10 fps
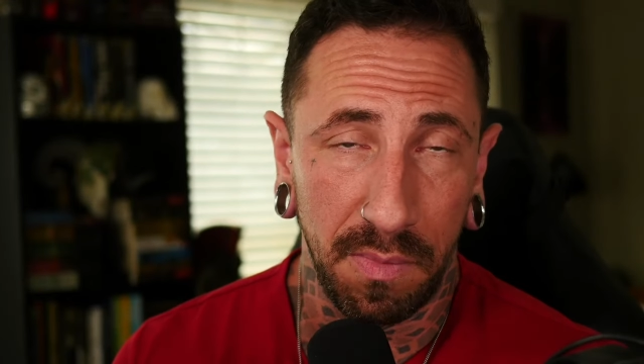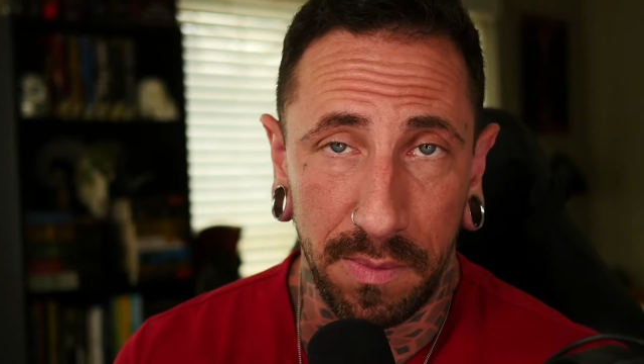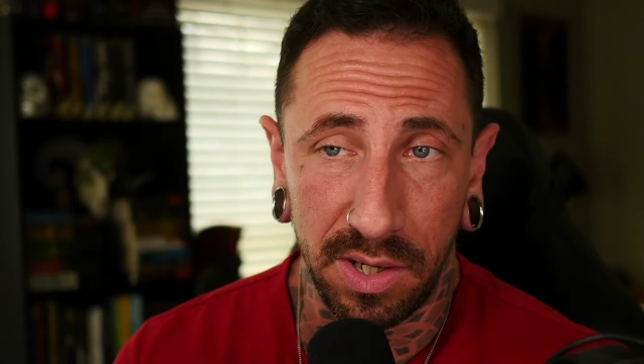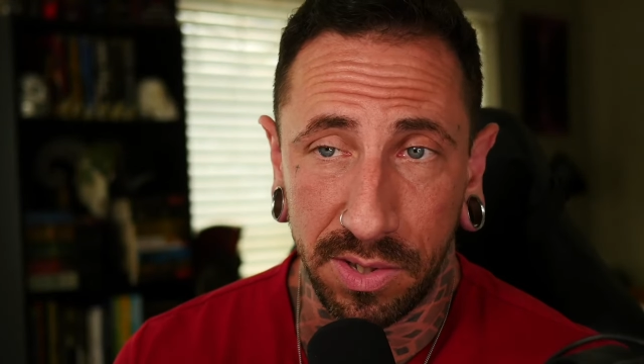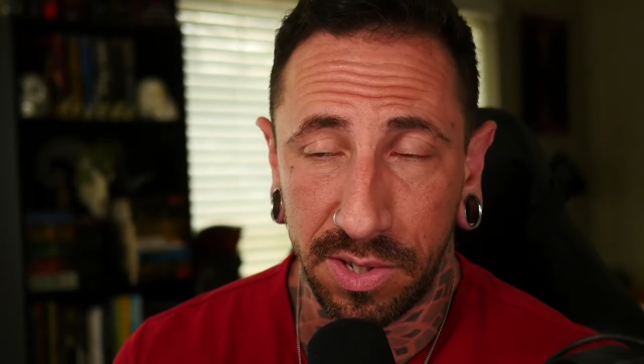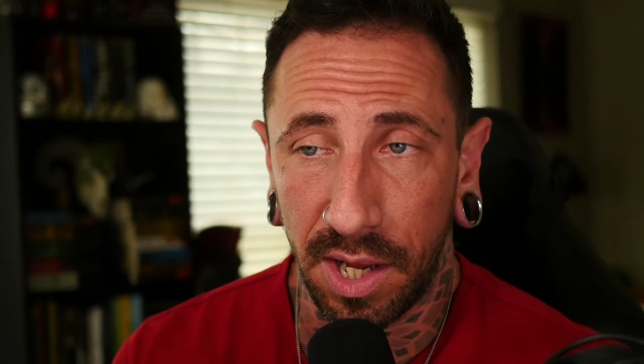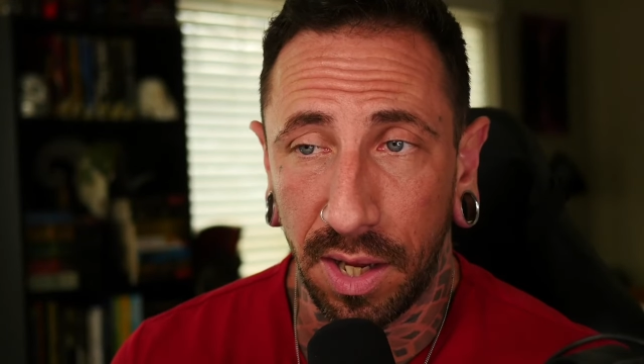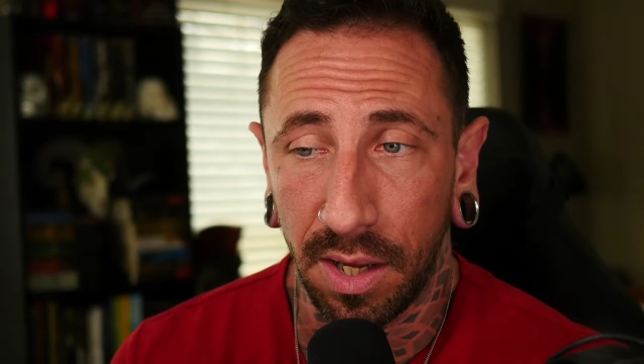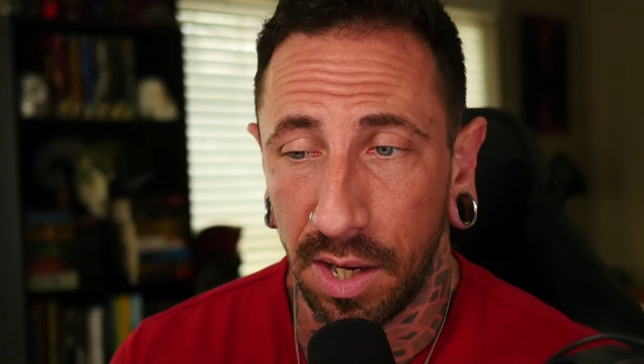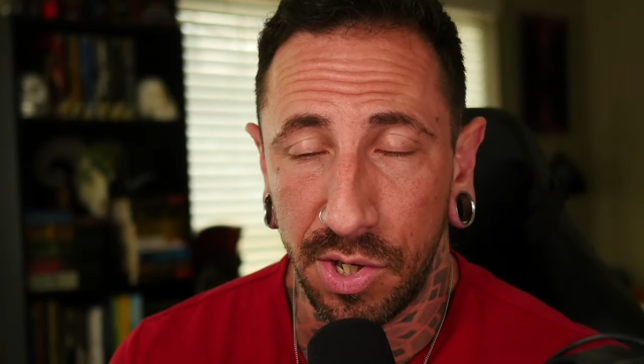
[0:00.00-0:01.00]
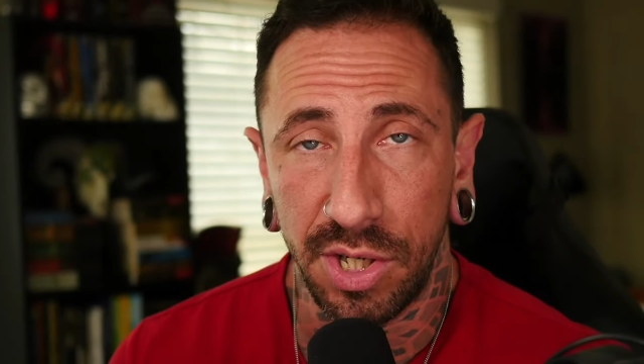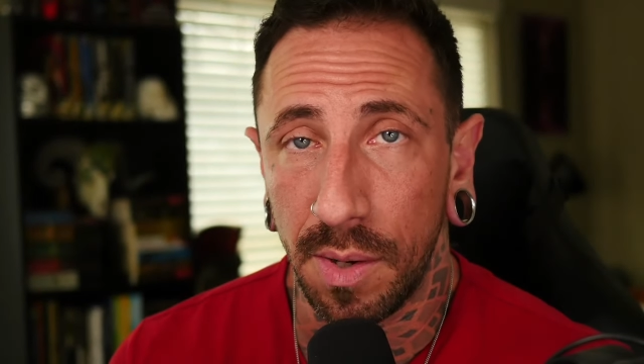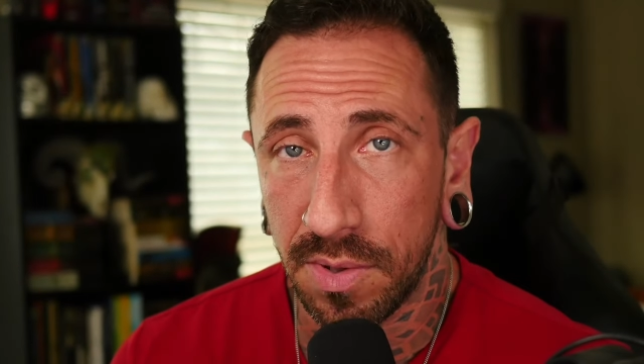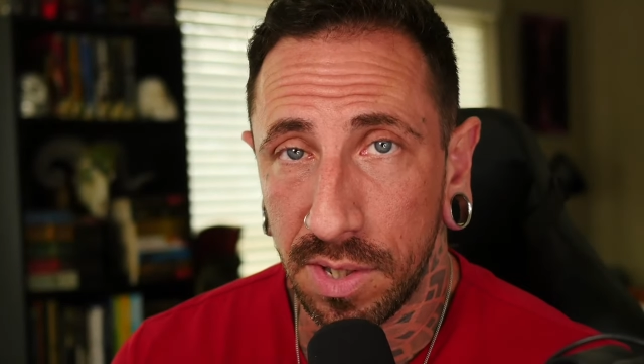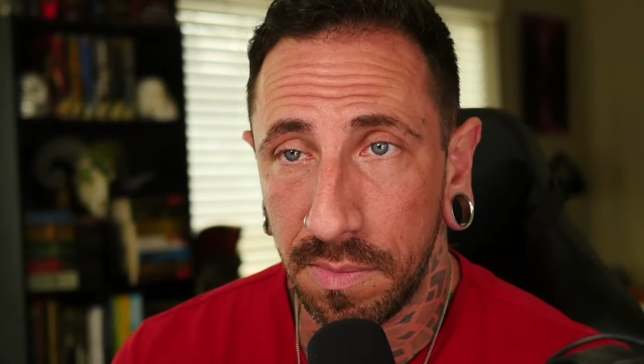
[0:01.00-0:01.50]
maybe just like a
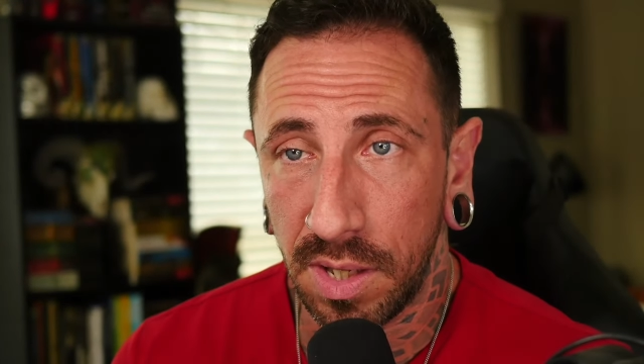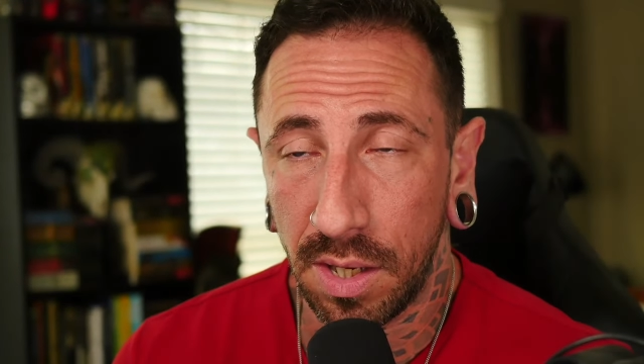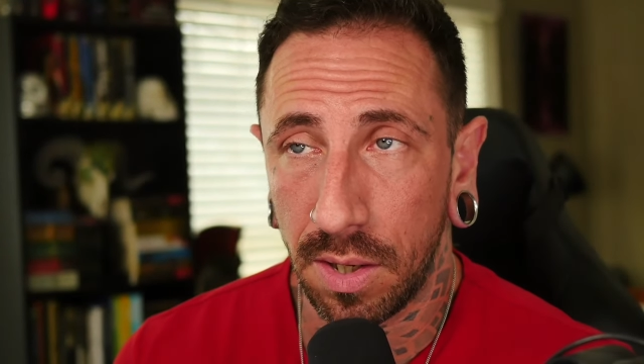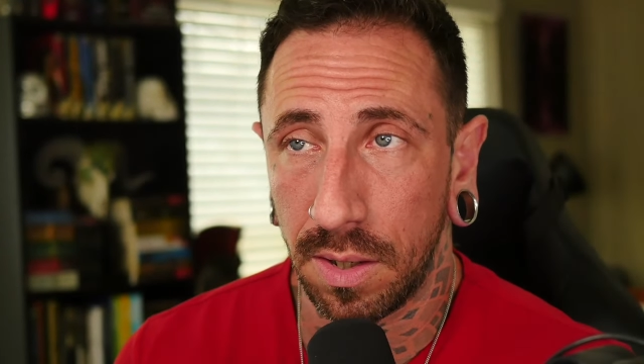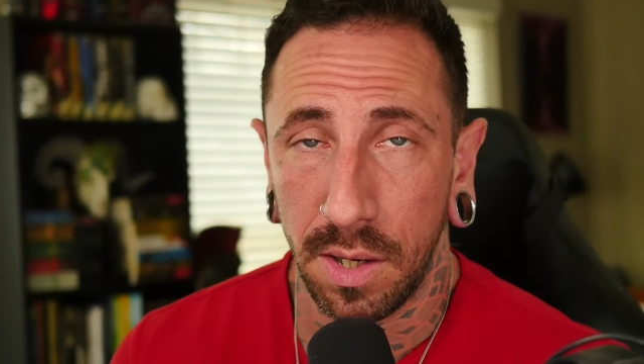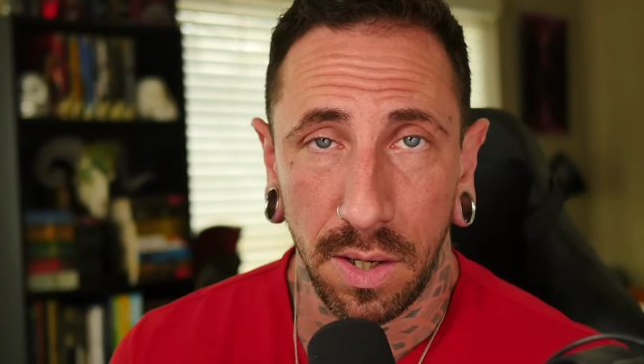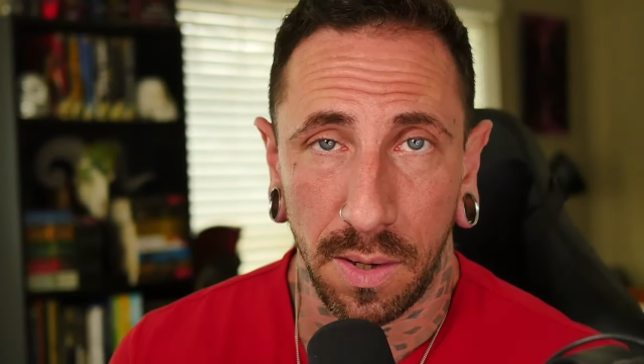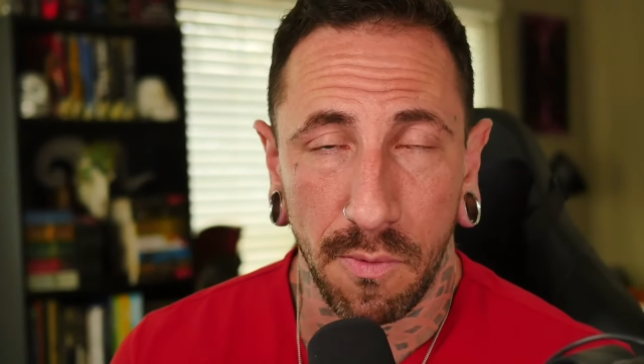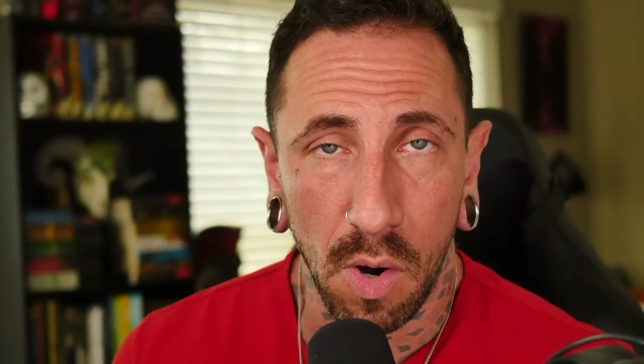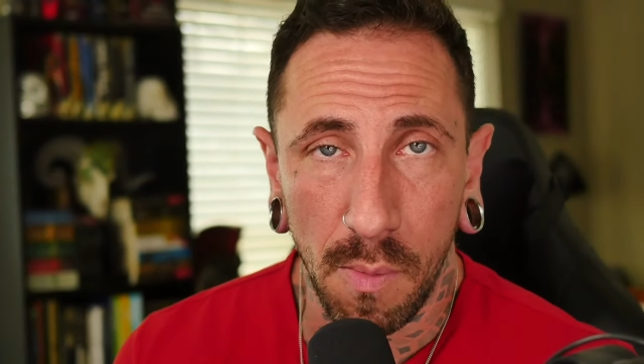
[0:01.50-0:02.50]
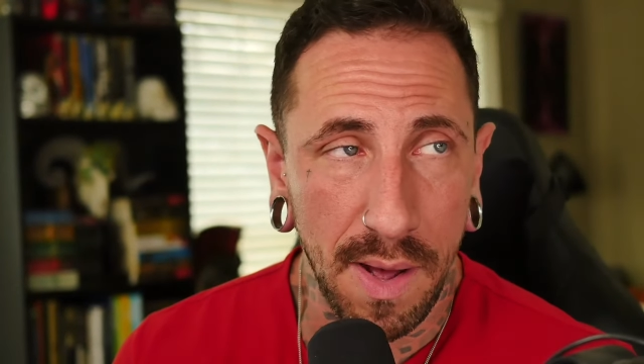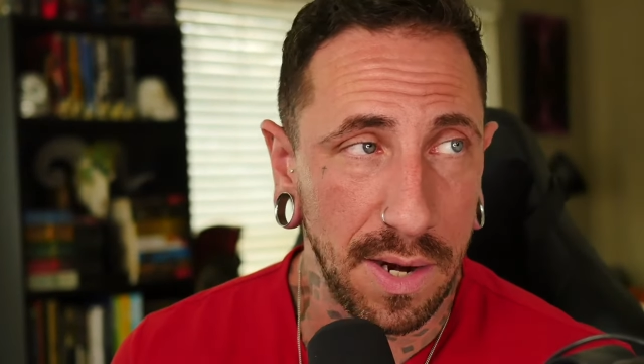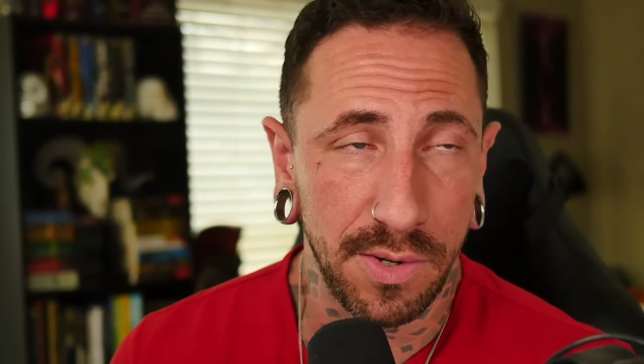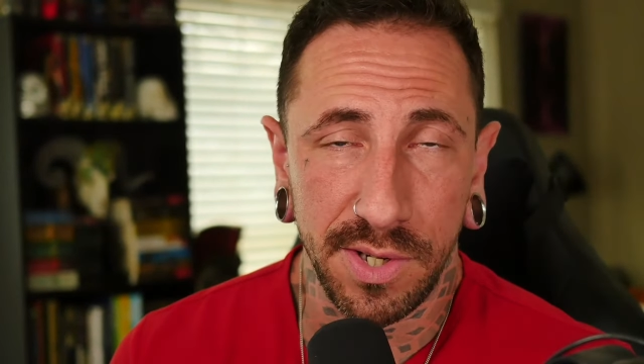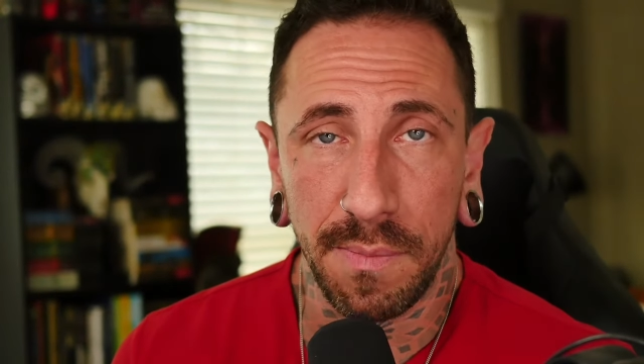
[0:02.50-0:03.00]
ship or something, or a
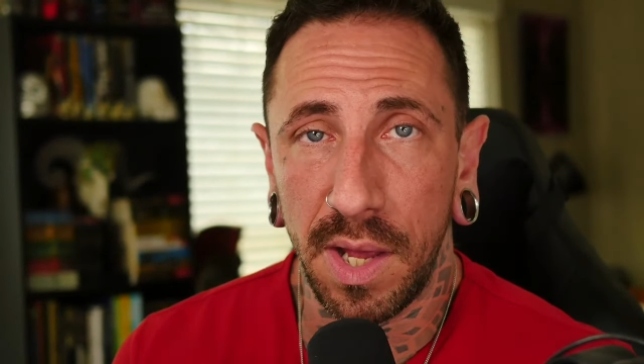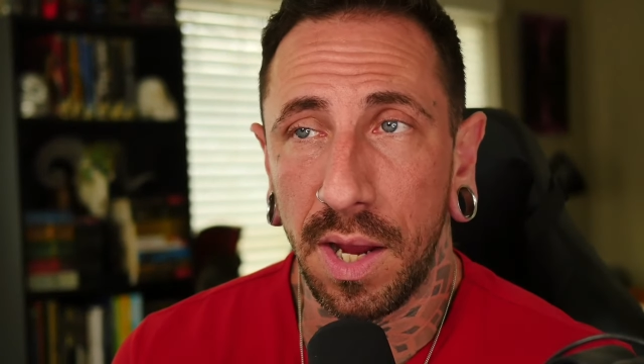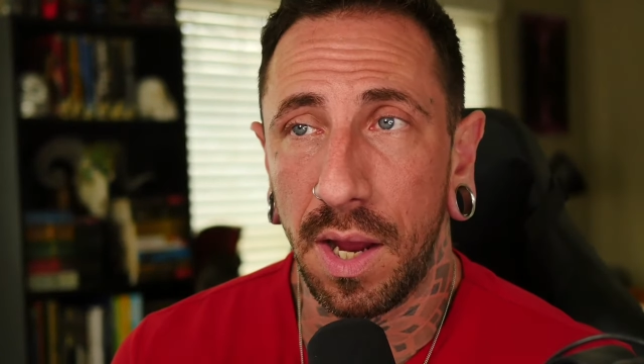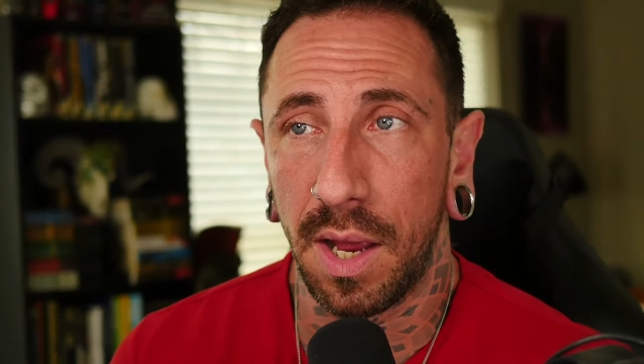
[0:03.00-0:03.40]
robot or something,